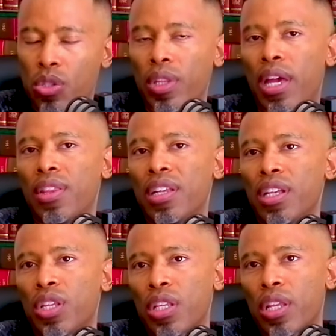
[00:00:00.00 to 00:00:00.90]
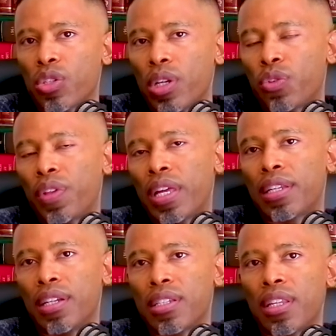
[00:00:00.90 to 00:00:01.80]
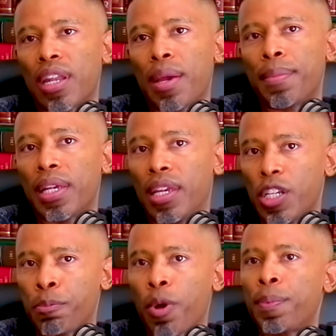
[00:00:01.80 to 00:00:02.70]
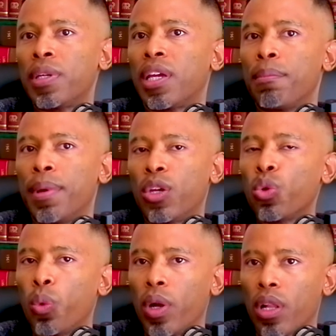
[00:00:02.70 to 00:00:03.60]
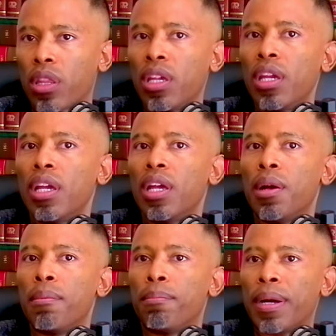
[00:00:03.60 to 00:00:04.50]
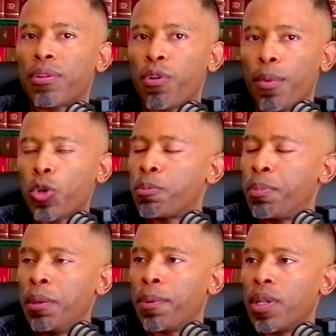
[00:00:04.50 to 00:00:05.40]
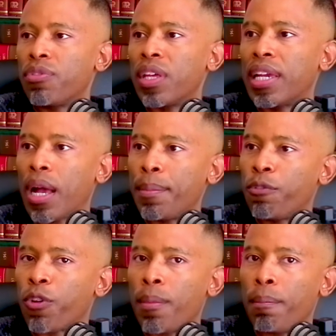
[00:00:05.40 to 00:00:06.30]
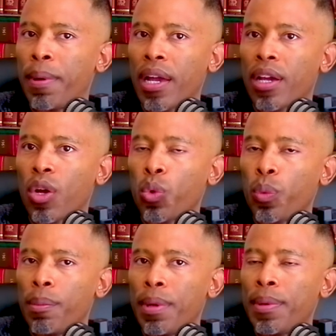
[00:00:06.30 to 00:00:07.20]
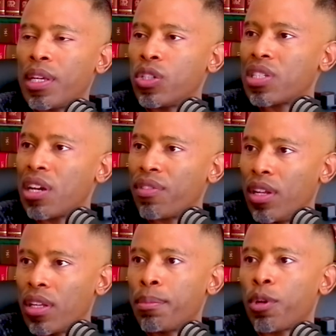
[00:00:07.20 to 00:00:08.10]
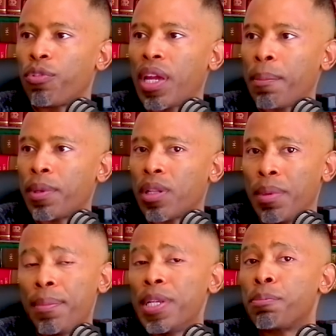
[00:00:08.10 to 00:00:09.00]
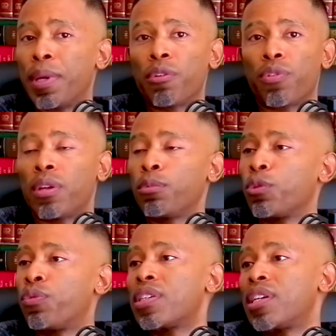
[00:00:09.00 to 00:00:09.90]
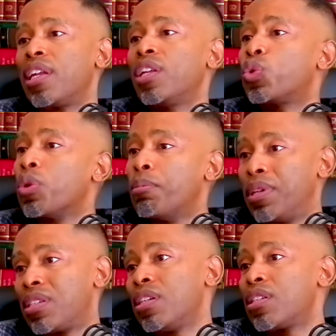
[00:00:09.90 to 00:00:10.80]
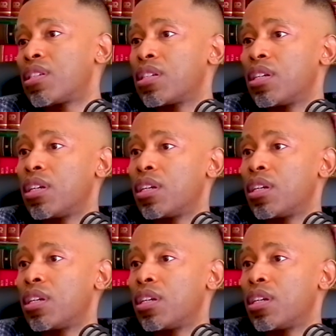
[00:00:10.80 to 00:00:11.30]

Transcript: so the, and it, it, so it's for that reason that I'm like, yes, property can make you wealthy, but for most people, if they're coming from a background where maybe they just have a little bit of capital, maybe it's better for them to first get into a business.